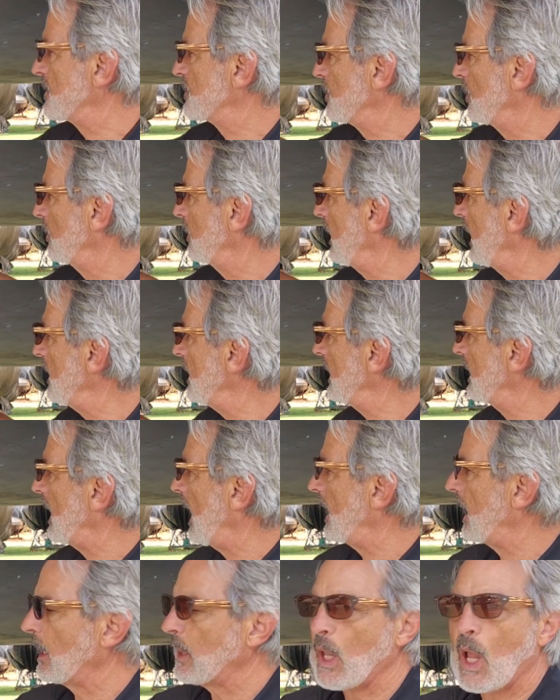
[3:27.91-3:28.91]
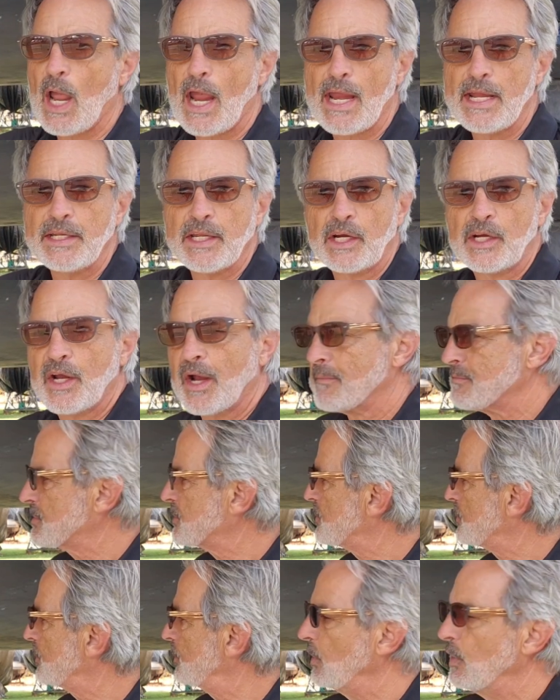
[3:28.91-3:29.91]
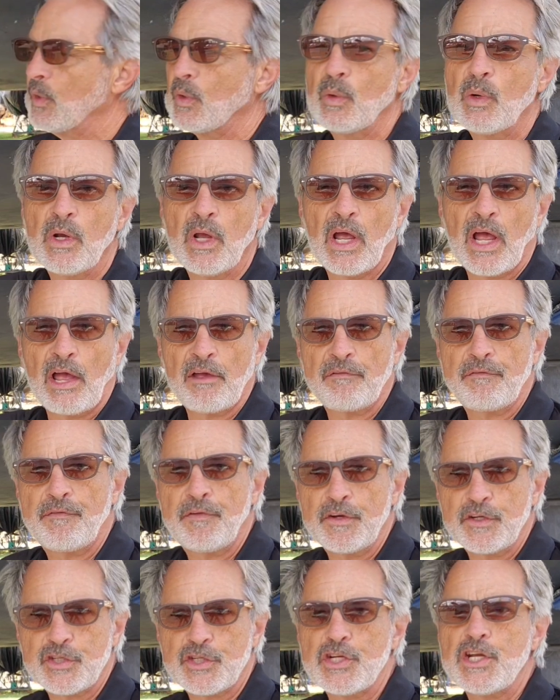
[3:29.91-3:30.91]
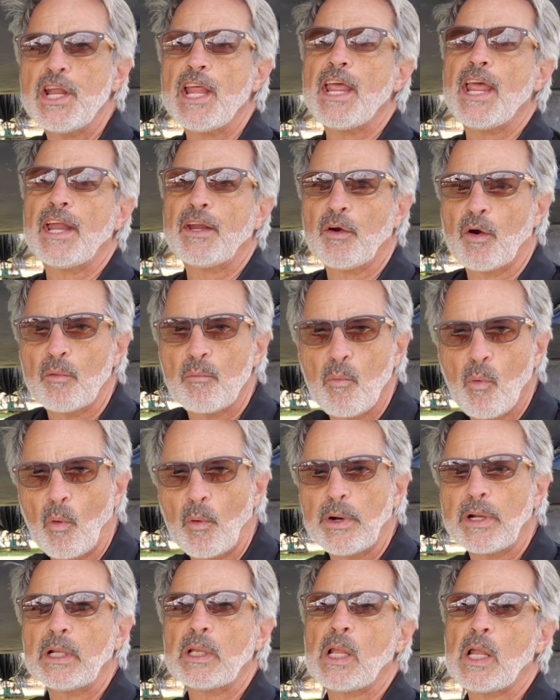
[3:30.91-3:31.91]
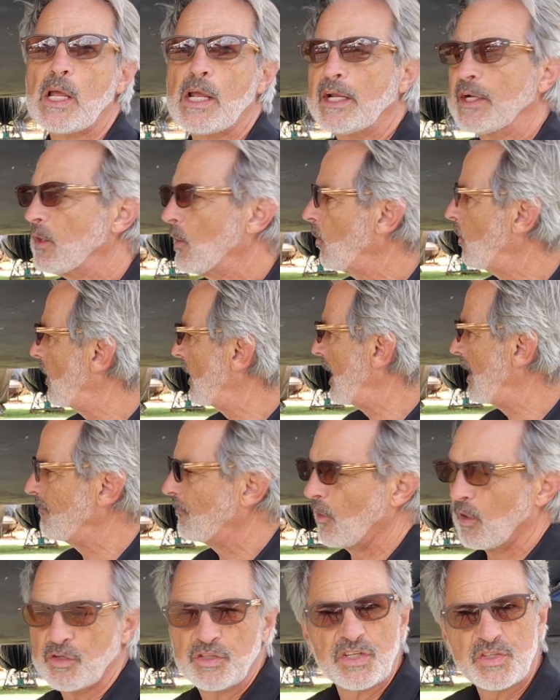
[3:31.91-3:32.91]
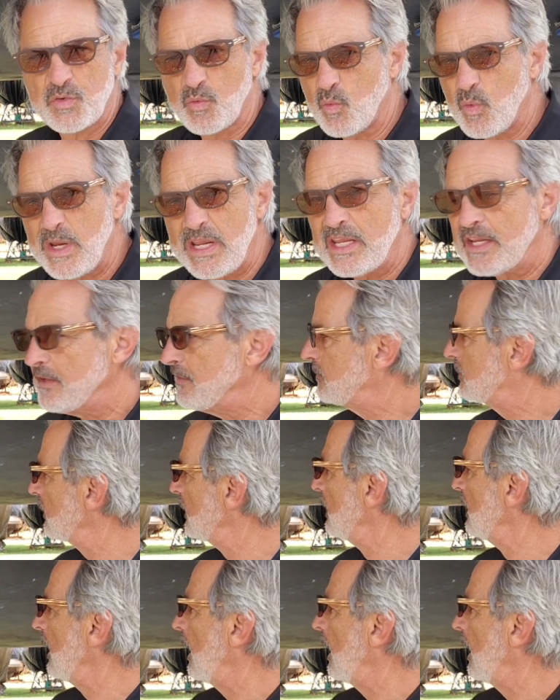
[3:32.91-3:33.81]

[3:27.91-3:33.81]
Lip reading: So any kind of line that comes through a fish net or mooring line or whatever, or just weeds,